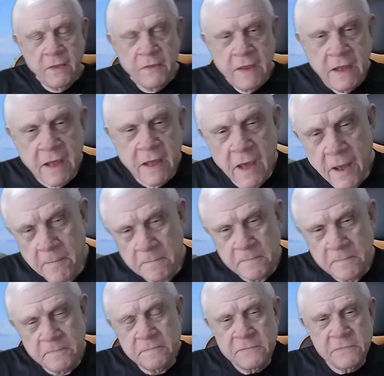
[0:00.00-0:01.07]
The
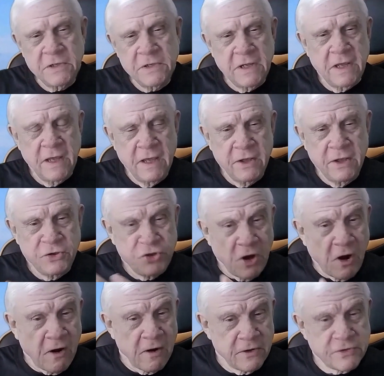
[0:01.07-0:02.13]

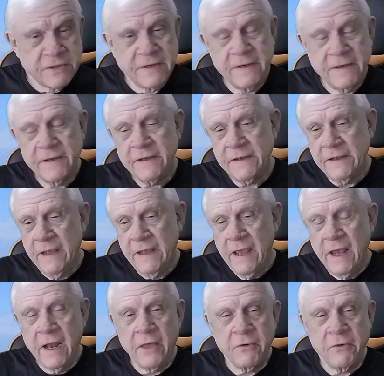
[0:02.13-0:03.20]
charts
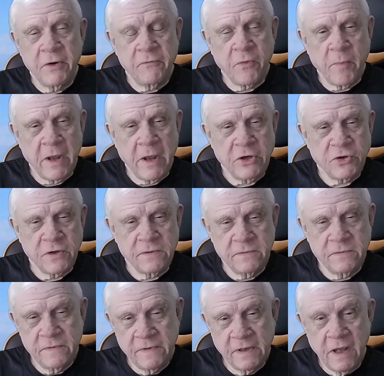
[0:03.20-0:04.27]
and other
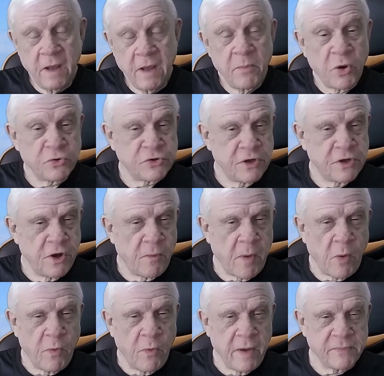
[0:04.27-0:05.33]
information posted on
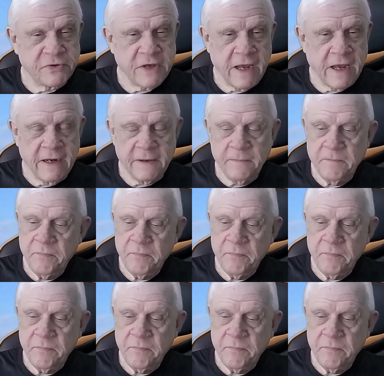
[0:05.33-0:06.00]
my website.